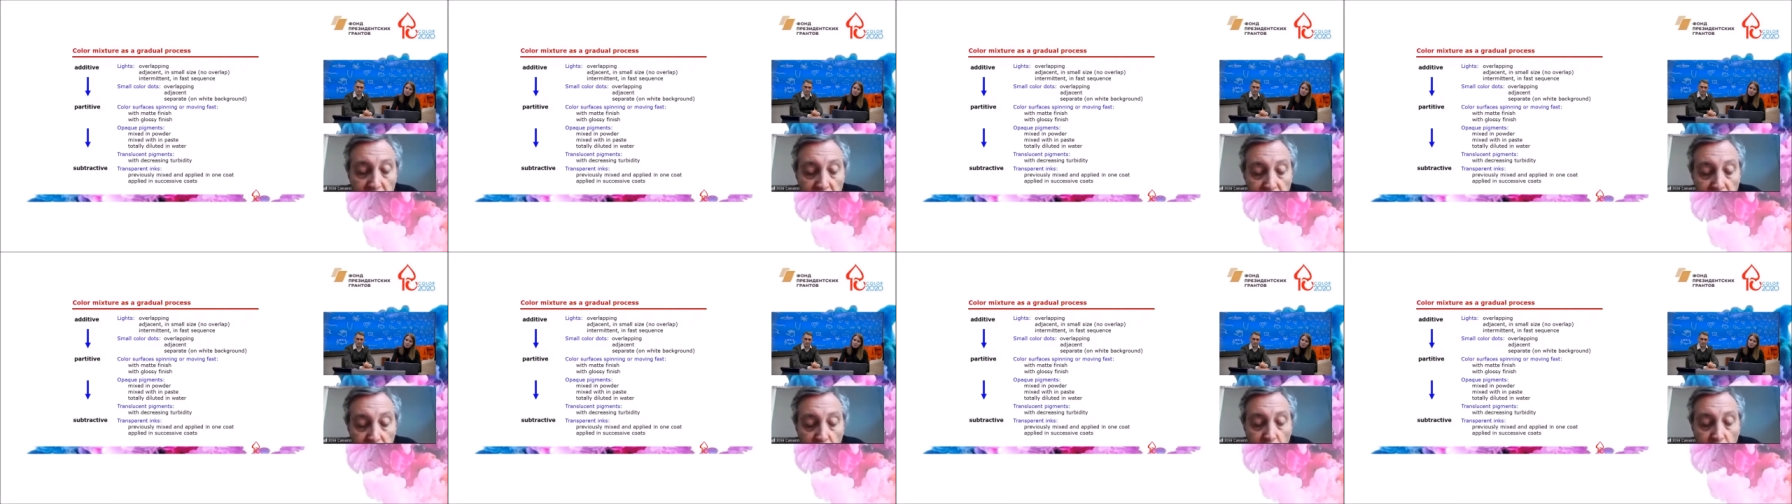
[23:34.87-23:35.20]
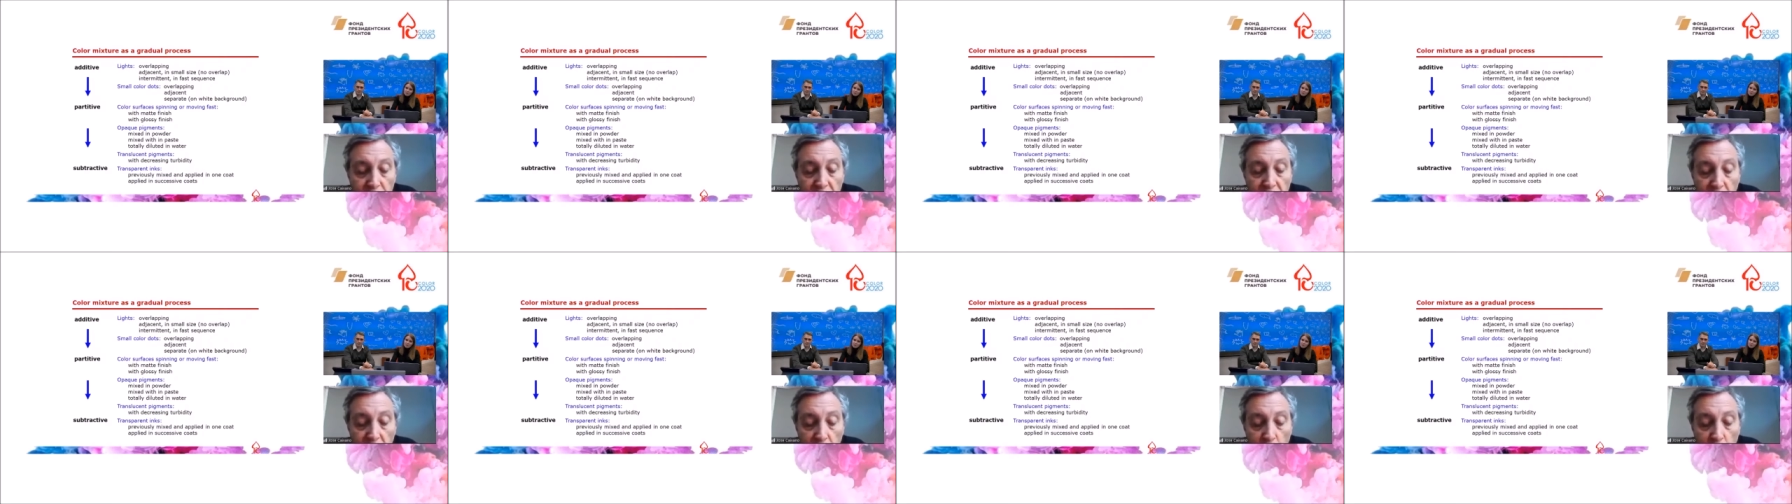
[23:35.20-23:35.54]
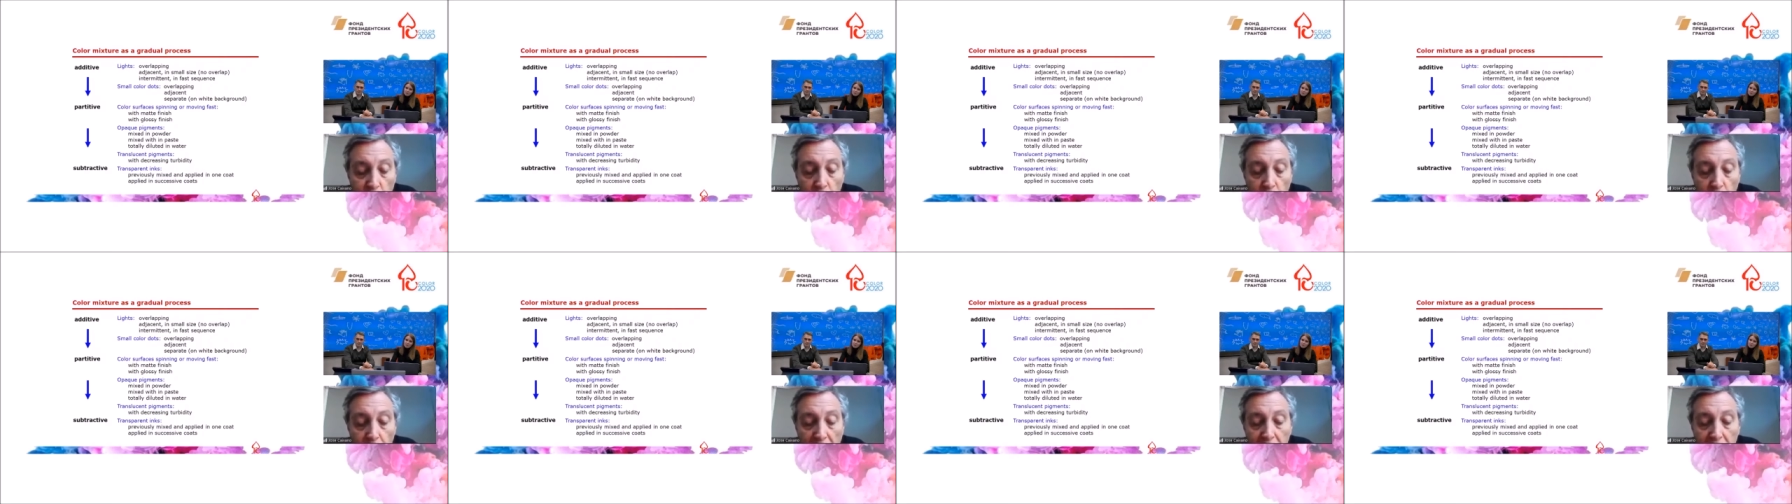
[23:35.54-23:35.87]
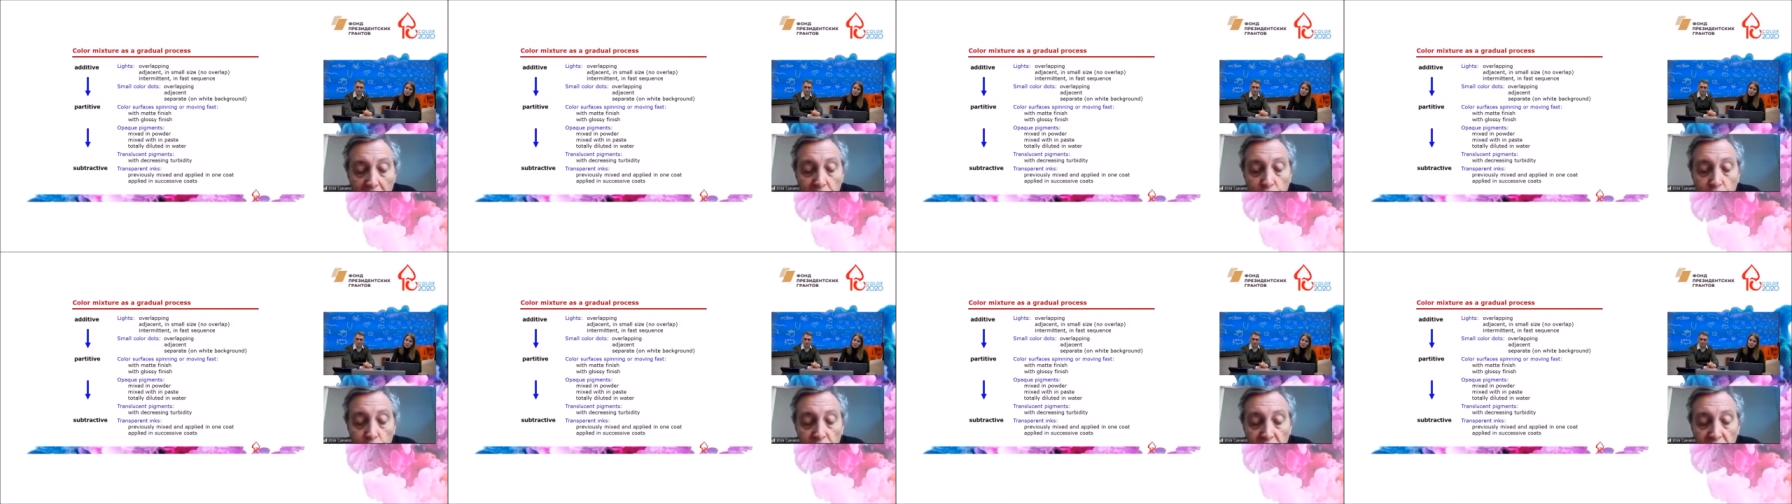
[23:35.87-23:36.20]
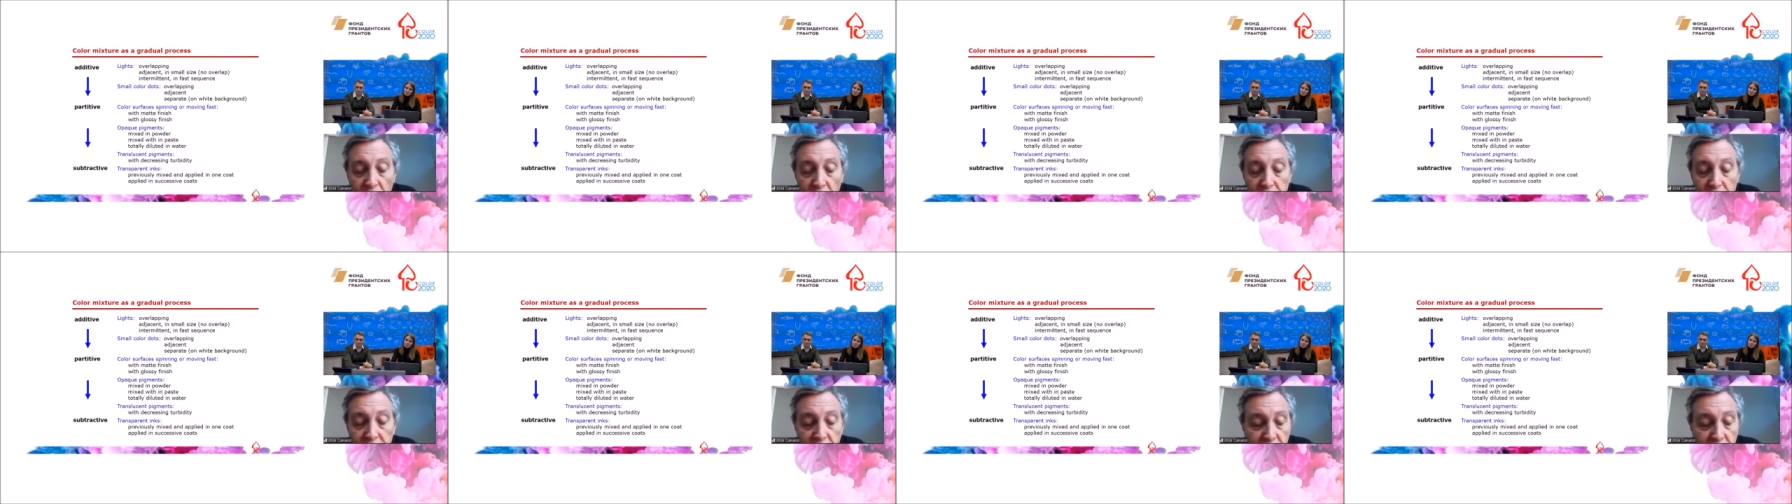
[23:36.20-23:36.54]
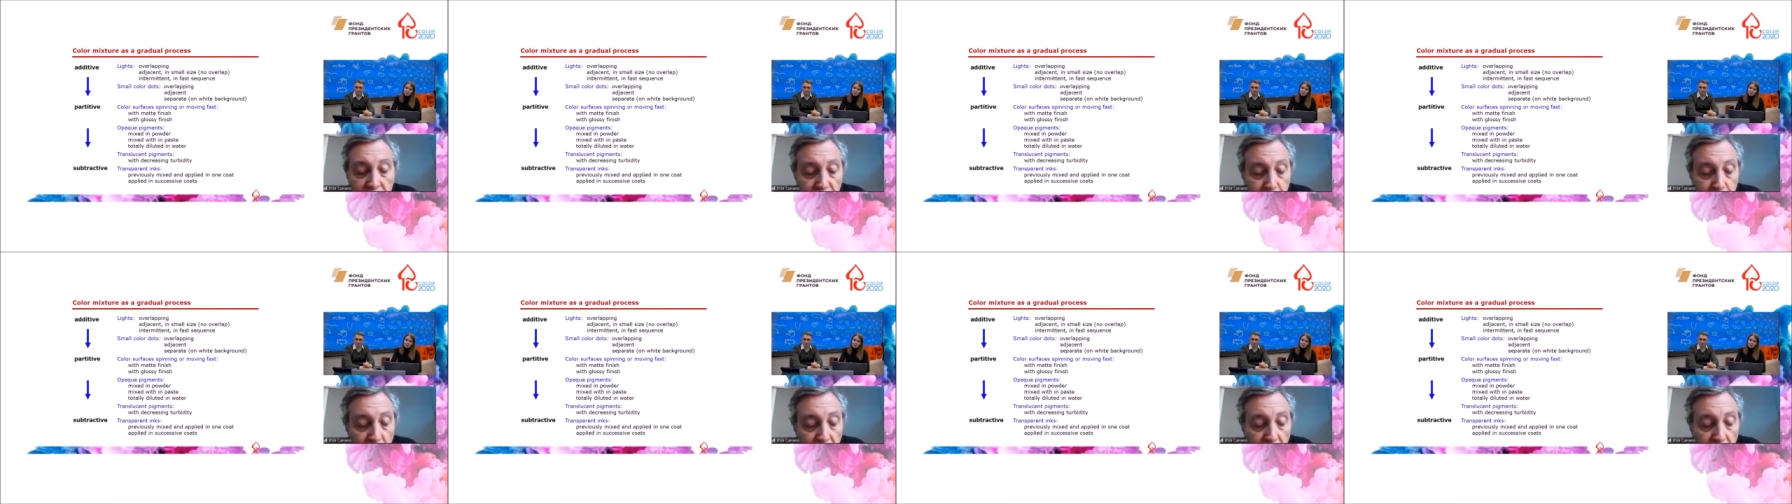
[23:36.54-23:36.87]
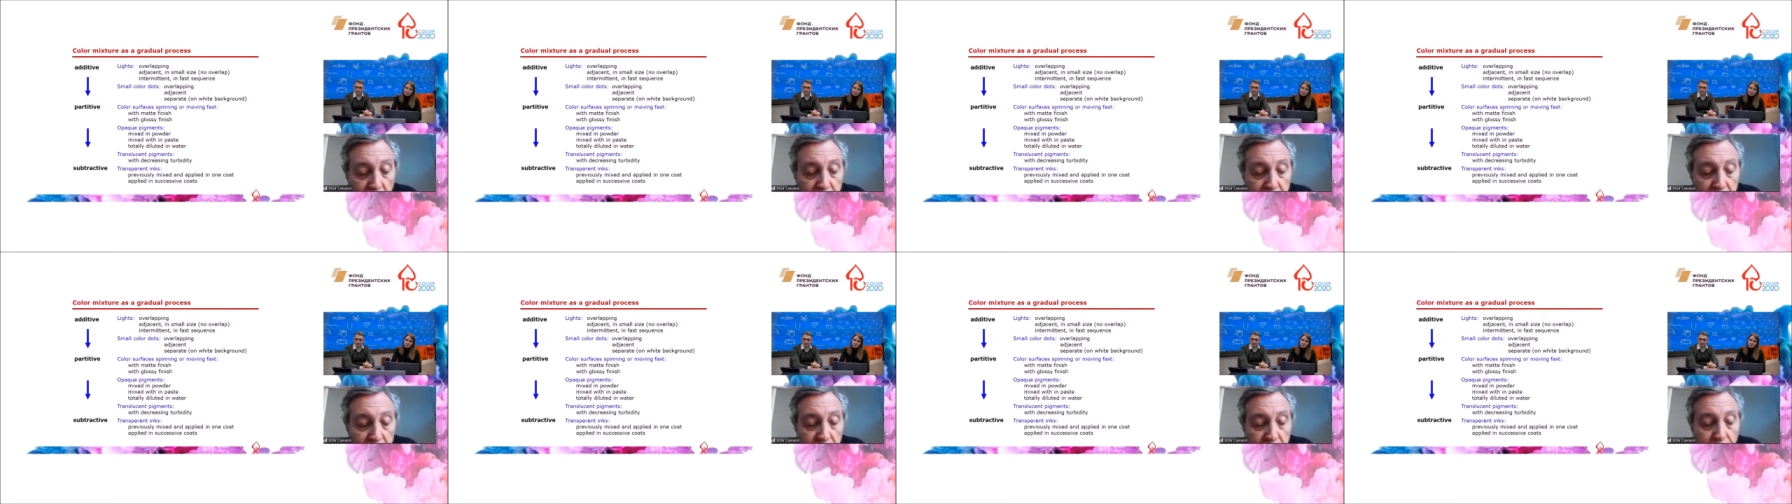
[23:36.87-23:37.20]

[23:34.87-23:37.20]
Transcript: from near opaque to near transparent,